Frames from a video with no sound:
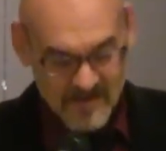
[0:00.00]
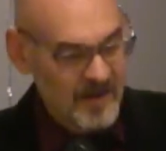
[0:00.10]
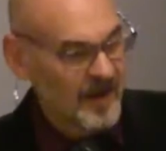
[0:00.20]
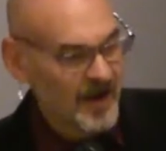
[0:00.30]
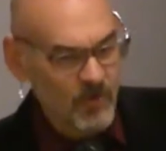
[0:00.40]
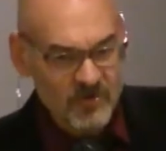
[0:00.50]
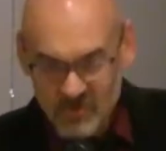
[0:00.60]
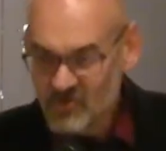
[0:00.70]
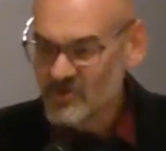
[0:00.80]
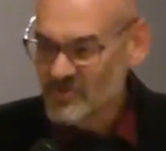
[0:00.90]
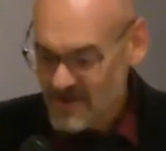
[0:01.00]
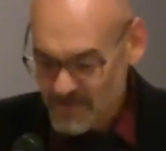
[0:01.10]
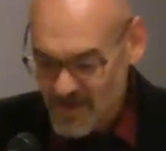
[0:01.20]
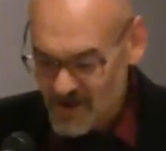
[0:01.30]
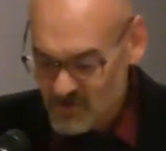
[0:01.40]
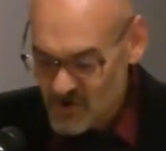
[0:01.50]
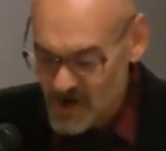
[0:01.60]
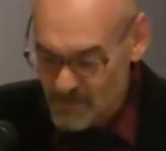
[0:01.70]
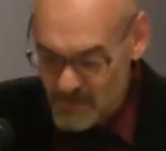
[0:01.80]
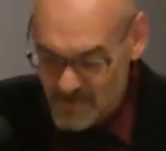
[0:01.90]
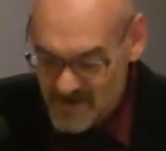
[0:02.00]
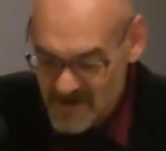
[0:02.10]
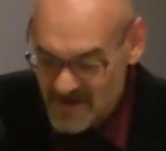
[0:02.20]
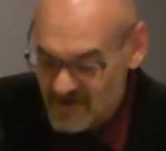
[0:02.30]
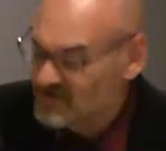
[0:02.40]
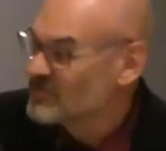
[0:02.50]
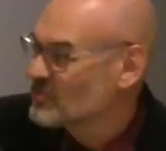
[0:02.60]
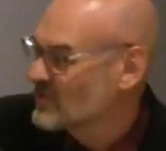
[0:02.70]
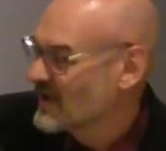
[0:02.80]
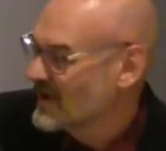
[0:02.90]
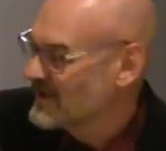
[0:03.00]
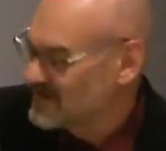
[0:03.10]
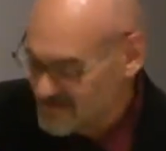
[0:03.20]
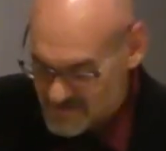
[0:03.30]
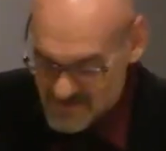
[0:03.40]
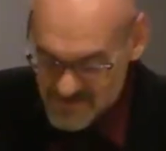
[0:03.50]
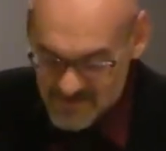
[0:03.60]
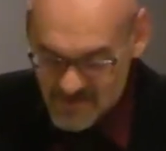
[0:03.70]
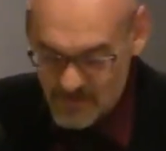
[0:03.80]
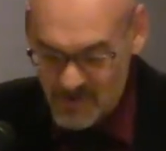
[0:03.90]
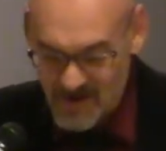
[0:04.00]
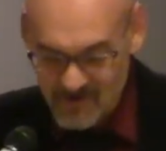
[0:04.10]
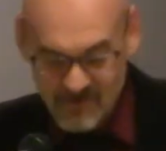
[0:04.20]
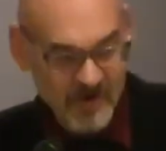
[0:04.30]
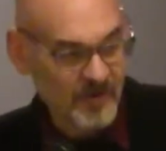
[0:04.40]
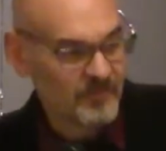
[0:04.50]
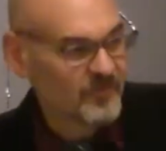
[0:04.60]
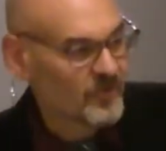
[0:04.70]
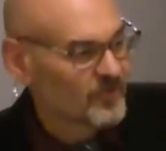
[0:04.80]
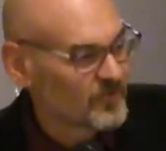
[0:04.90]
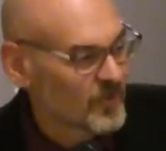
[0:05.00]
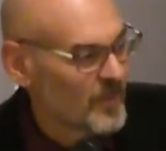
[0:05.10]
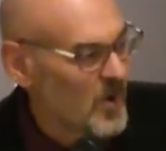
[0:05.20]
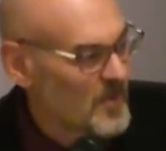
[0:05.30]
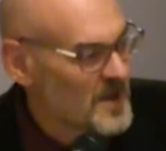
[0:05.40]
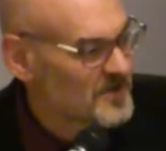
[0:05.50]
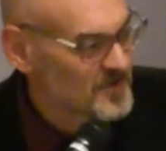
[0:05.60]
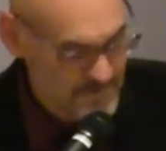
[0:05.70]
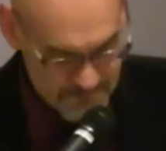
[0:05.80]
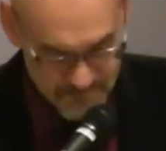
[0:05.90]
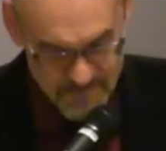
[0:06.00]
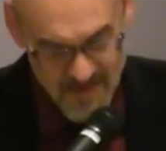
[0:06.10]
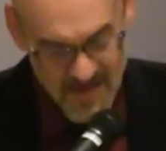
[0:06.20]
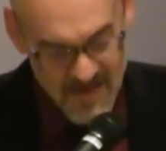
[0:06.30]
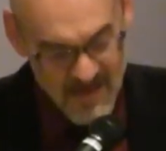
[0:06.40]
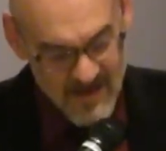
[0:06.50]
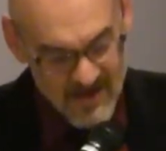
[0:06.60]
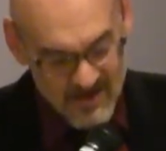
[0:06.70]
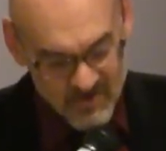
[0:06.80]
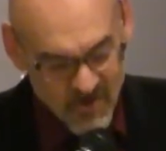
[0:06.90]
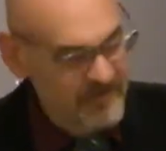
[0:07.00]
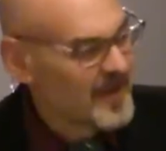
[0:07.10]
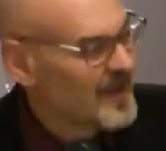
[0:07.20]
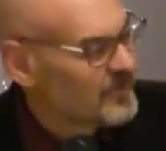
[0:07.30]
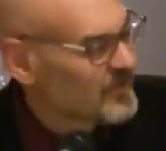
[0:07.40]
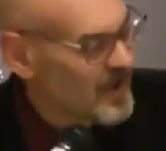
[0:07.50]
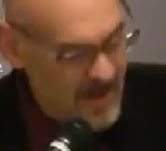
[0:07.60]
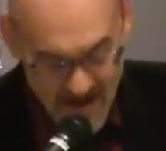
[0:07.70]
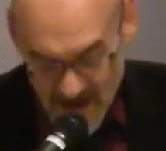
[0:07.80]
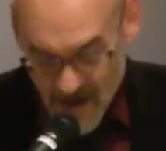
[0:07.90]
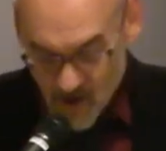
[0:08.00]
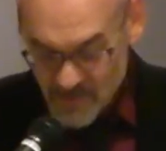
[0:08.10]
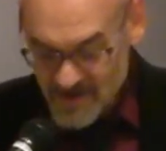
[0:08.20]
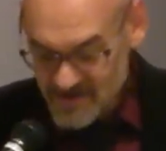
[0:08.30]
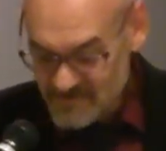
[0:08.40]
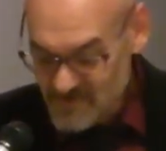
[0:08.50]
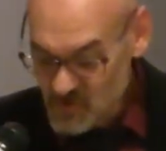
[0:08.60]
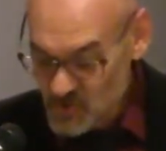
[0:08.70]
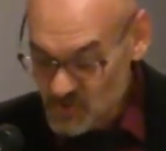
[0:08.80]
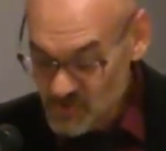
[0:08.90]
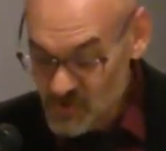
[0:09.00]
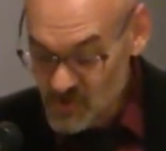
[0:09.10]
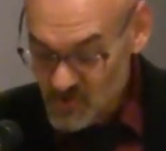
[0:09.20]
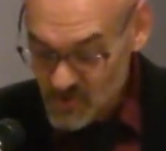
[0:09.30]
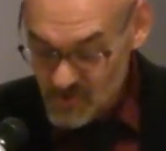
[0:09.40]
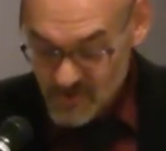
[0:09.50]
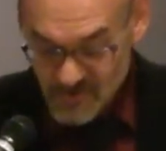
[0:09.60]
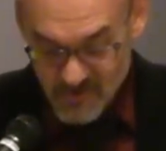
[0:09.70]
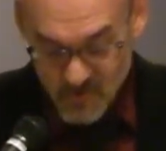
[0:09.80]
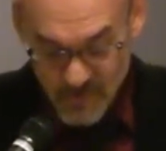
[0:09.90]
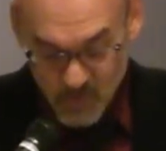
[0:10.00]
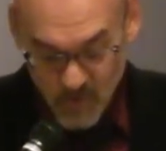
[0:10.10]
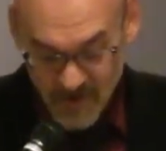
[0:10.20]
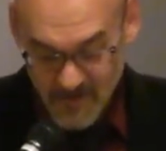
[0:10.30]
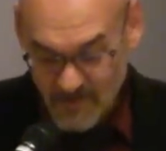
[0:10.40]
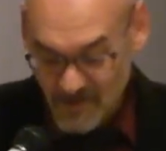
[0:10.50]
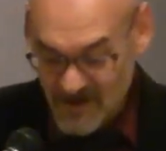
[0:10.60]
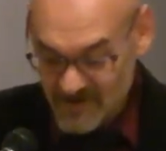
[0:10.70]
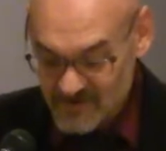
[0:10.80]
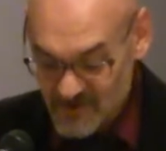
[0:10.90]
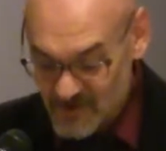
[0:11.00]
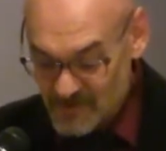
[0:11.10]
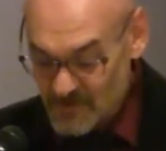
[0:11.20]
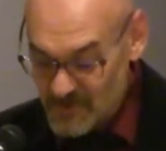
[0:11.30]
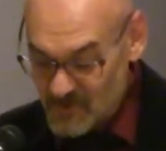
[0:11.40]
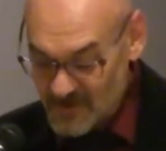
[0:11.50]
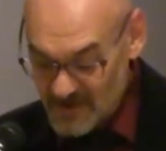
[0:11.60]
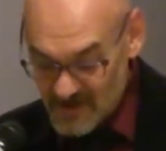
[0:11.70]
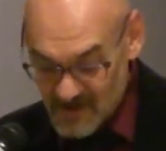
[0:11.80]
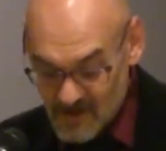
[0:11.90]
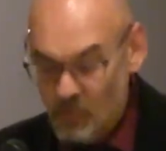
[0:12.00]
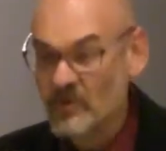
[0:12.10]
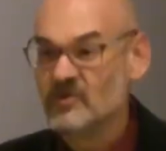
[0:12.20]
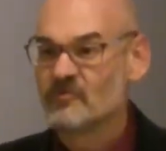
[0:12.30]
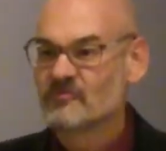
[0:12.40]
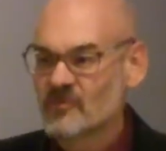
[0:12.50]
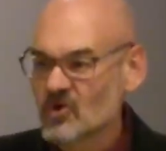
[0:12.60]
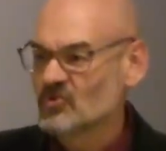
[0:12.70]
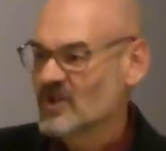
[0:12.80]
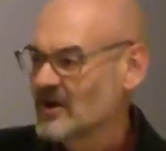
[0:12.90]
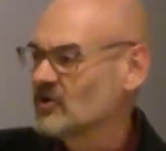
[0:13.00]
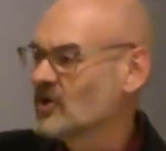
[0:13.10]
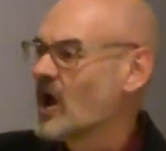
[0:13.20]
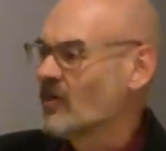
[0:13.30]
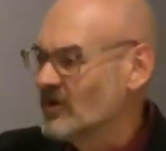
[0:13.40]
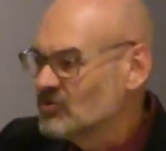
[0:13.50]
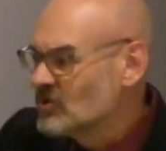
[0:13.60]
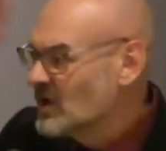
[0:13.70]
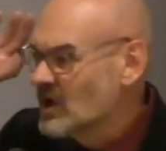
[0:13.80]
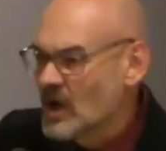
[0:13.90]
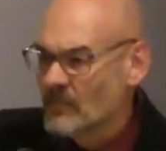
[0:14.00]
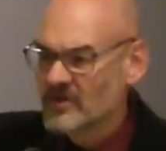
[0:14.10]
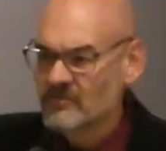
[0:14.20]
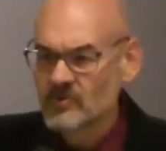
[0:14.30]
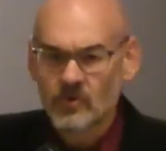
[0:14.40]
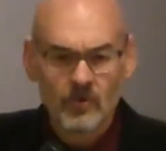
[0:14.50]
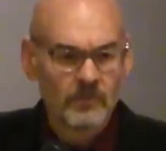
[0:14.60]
And I want you to think about your humble beginnings related to the planetarium field for a moment. Show of hands. How many of you knew you would work in the planetarium community when you first entered college? How many of you knew?